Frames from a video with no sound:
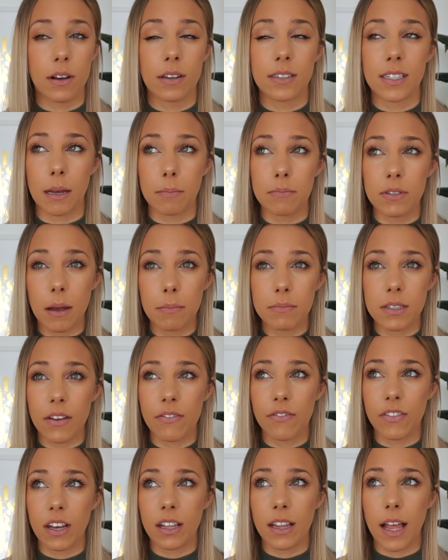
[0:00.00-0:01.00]
because sometimes I
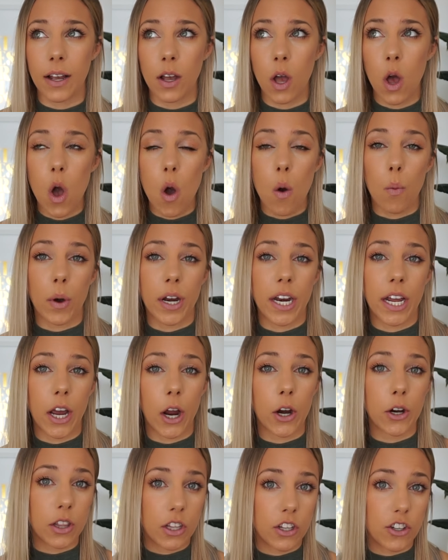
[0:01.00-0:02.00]
feel like when I
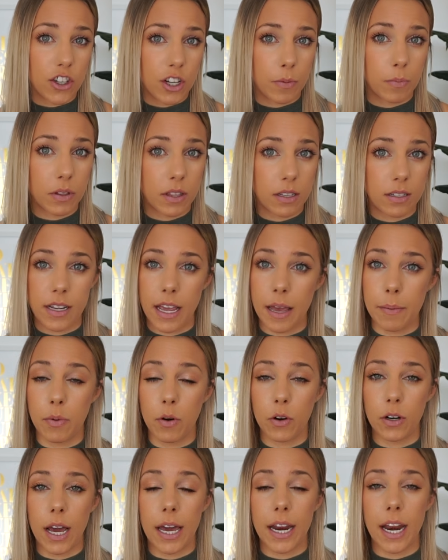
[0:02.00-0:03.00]
go to the gym with a
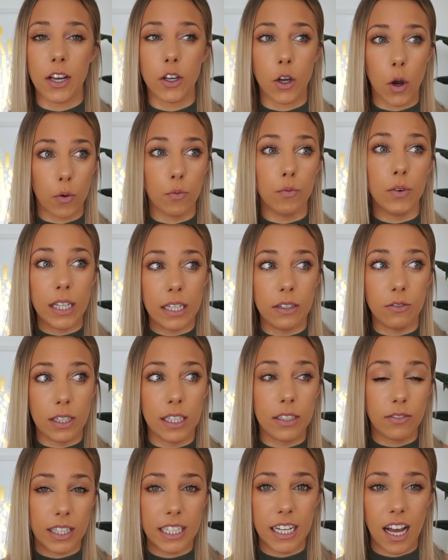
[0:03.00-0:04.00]
tampon and I go really,
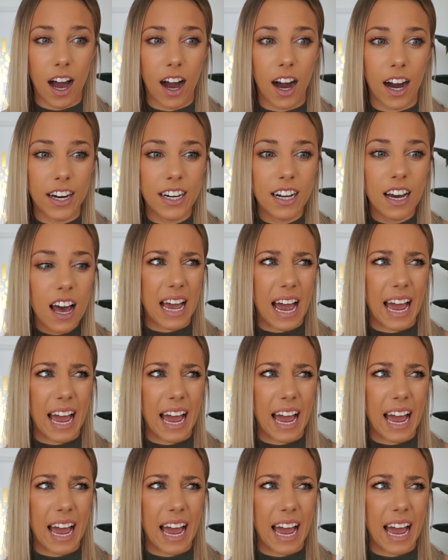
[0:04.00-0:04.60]
really, really hard,